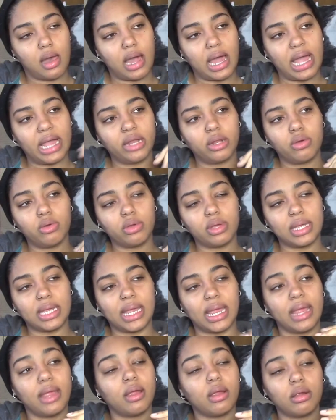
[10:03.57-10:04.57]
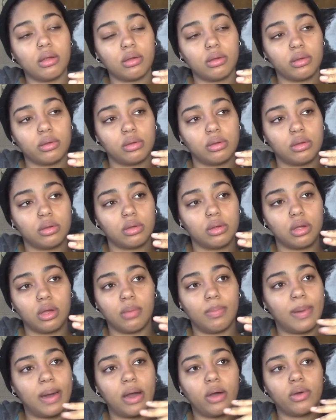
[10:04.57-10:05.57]
I don't care
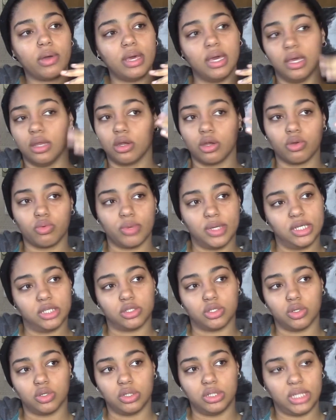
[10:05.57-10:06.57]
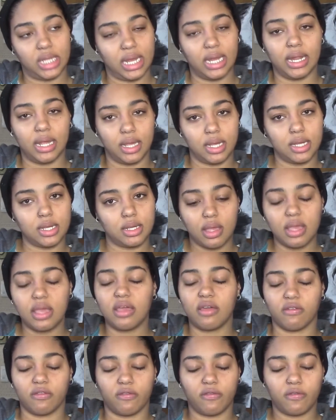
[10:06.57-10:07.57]
about interracial dating
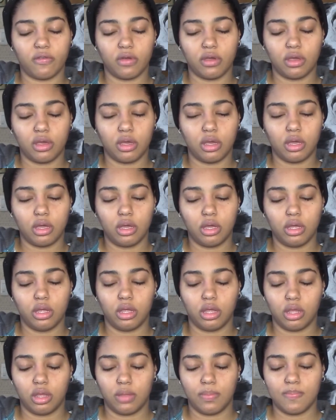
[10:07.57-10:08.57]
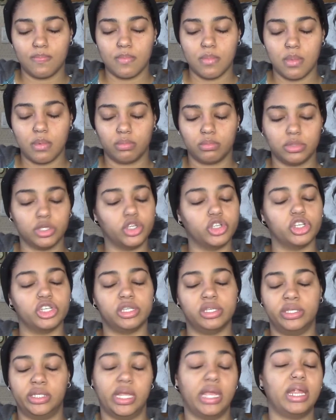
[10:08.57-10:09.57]
if you're
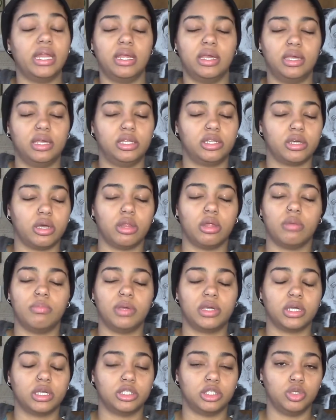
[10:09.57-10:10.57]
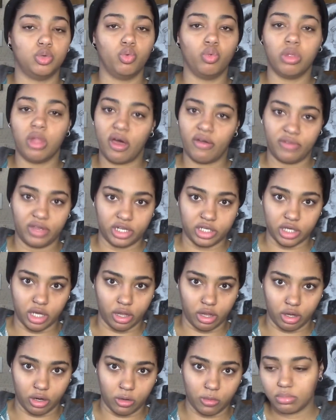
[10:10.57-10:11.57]
just dating each other because you love each
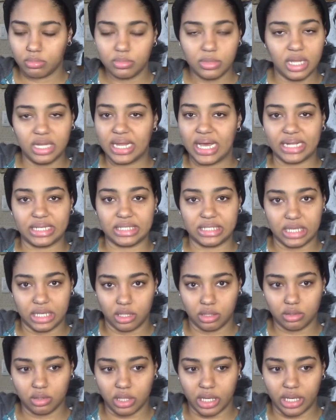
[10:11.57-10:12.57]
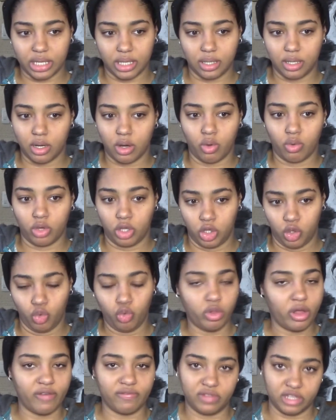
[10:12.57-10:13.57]
other and that's it. Like, you know, you
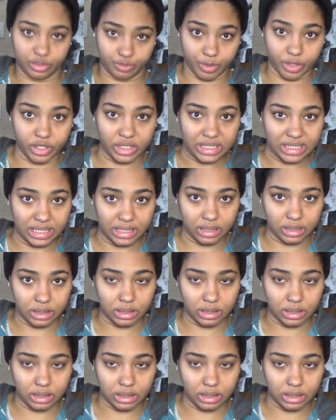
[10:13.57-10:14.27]
love this person.